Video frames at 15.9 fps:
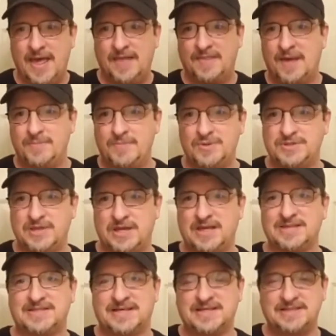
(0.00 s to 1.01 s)
That music
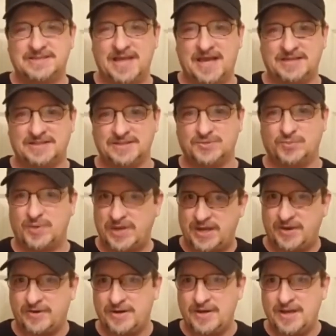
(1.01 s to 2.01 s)
is contagious. We
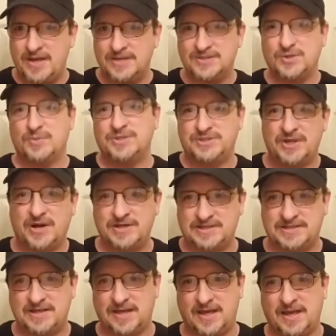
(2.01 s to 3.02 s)
hear it, so we start
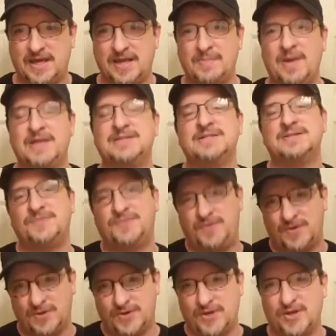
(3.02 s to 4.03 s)
singing it. It makes us
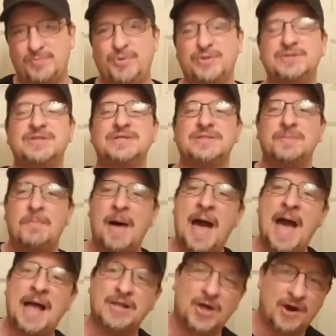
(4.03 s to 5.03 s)
feel good. It puts a
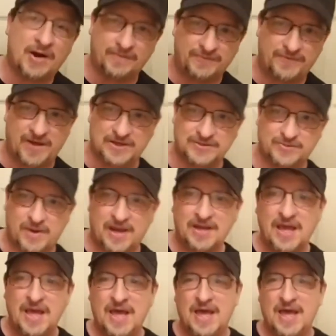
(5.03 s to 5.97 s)
smile on our face, right?